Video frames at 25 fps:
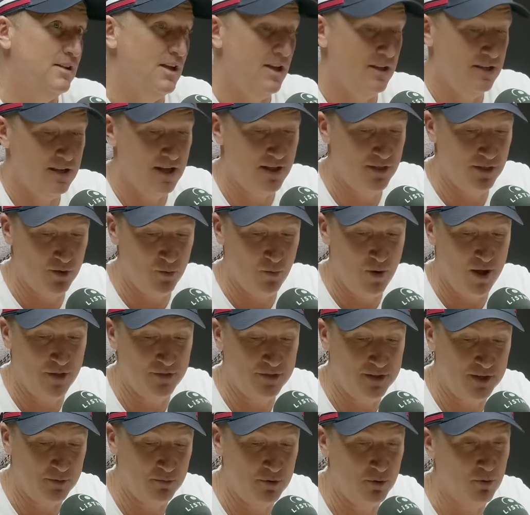Yet, yet the
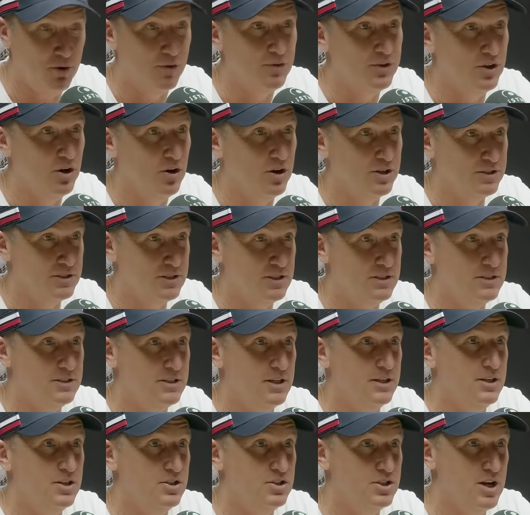one thing we want the I C
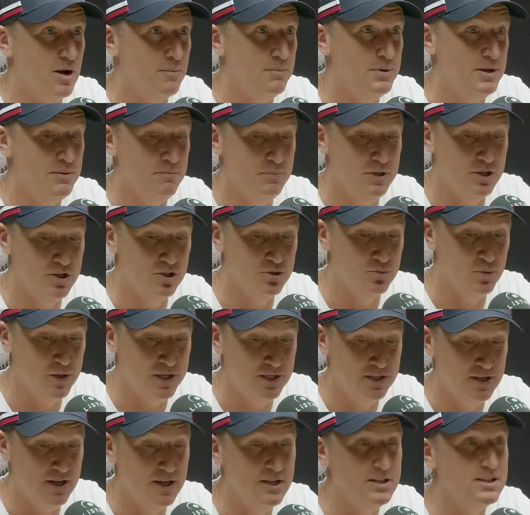C to jump in, because
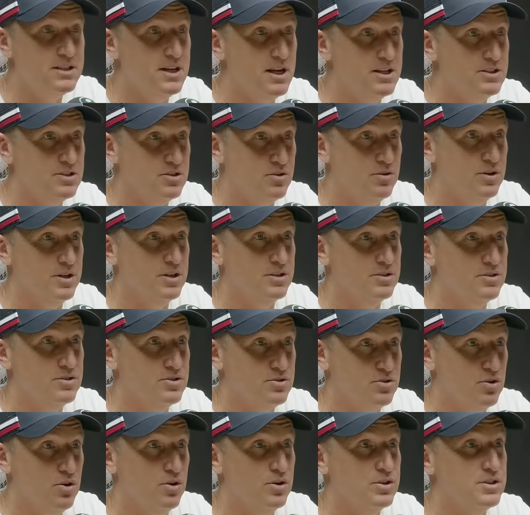we need test cricket
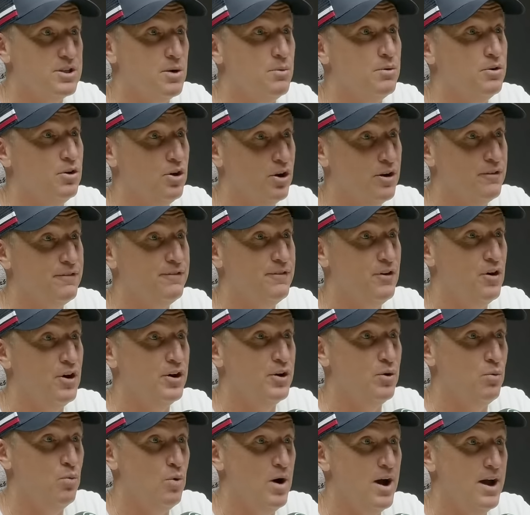strong. So we've got to
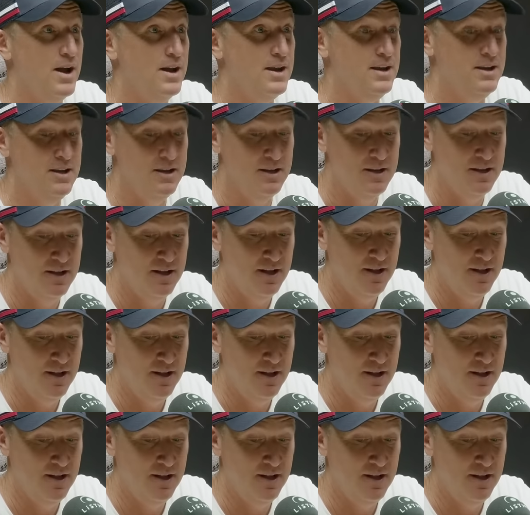find a way